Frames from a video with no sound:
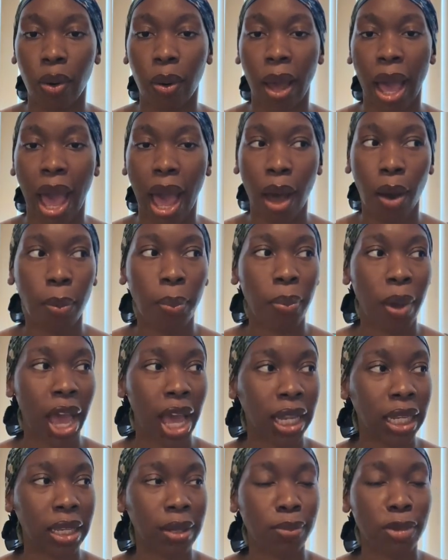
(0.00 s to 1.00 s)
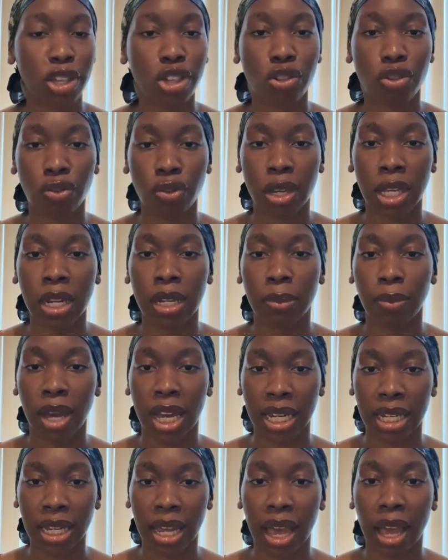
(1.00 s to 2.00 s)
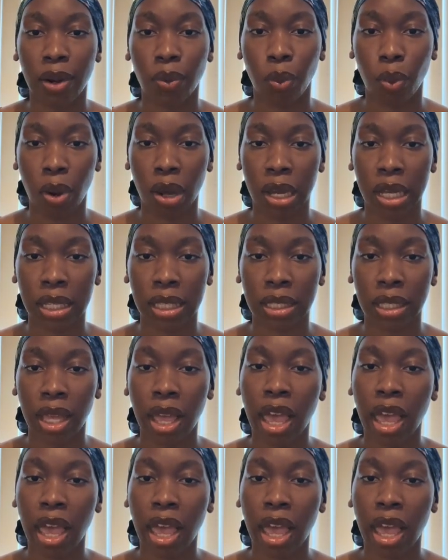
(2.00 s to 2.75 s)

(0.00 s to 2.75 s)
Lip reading: how badly mistreated my dad was,